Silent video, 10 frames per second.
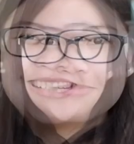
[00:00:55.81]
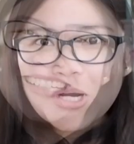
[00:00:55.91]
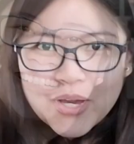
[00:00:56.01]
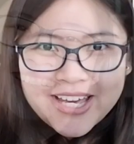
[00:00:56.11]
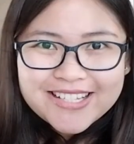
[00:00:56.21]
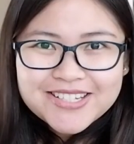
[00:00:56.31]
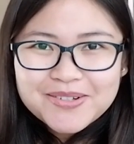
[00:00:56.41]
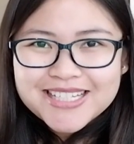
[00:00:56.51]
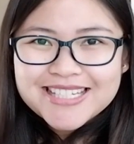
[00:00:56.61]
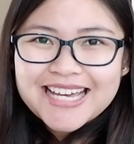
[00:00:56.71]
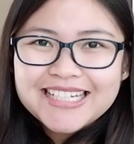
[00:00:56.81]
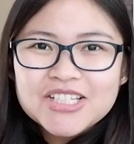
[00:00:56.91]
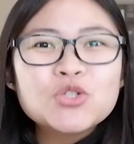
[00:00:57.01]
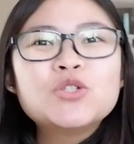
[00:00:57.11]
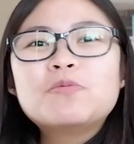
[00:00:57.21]
Okay, so let's get
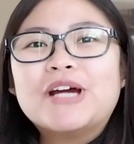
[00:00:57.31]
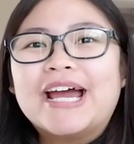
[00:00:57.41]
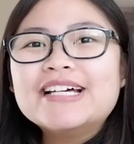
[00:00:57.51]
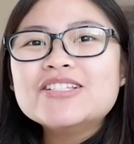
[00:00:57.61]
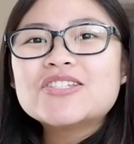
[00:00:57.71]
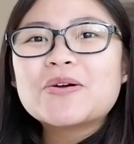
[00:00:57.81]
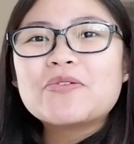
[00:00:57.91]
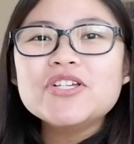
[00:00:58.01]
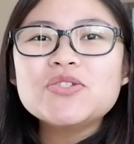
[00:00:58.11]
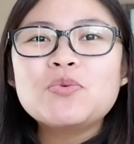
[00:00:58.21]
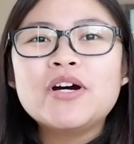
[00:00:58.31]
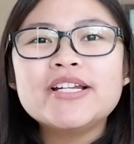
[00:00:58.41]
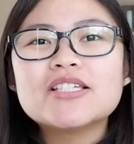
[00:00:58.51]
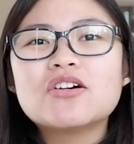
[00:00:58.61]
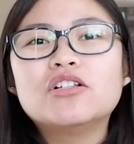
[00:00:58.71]
into the brand. So this one
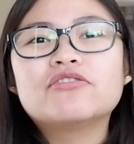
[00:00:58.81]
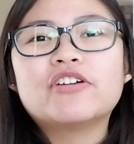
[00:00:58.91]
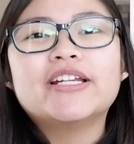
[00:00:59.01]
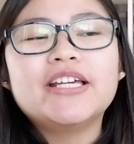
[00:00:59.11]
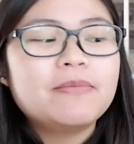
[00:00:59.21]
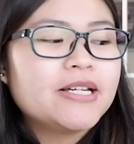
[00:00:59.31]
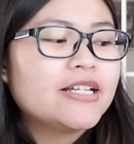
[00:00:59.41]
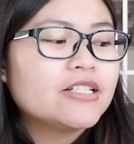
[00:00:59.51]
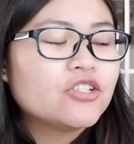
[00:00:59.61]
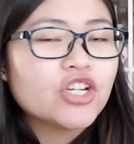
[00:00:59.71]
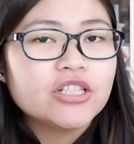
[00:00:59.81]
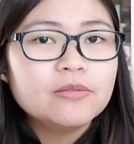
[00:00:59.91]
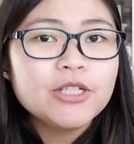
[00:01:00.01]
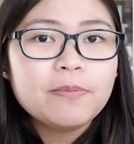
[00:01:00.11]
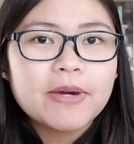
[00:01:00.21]
is called Friday by
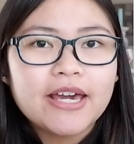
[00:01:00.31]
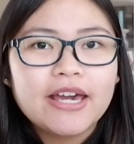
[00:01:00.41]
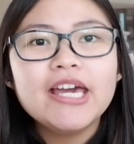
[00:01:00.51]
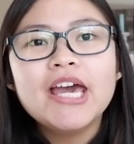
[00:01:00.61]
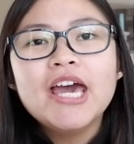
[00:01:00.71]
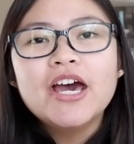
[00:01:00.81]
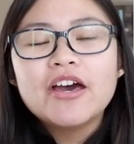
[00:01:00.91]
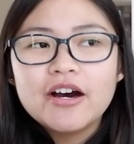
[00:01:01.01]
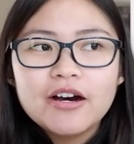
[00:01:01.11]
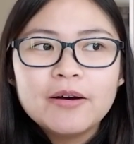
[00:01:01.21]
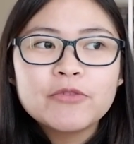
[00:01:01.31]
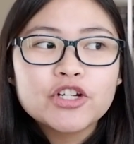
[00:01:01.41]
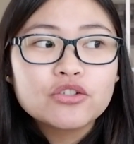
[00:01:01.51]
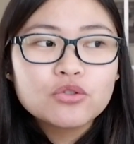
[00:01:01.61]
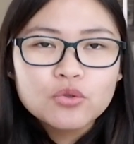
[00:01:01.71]
JW PEI.
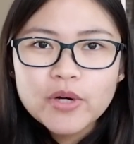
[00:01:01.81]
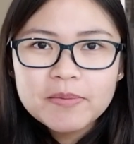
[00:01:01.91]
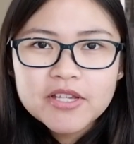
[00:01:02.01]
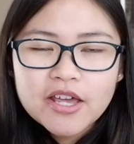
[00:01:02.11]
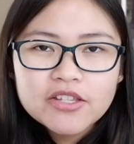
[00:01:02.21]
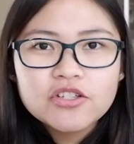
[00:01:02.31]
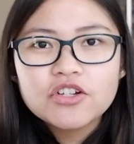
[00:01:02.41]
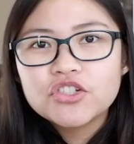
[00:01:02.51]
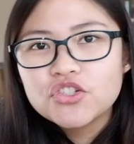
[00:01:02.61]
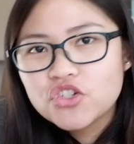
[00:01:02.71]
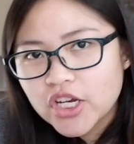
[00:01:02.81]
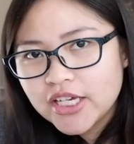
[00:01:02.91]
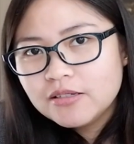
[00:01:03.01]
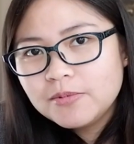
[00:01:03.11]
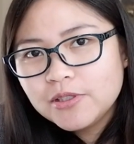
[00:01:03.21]
There's two websites. There's
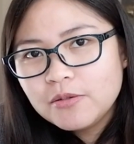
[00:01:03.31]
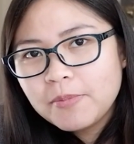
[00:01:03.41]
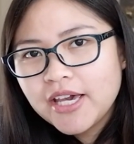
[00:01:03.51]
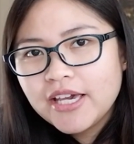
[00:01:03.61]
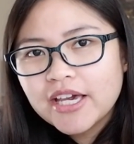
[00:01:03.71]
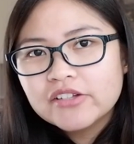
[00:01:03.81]
JW PEI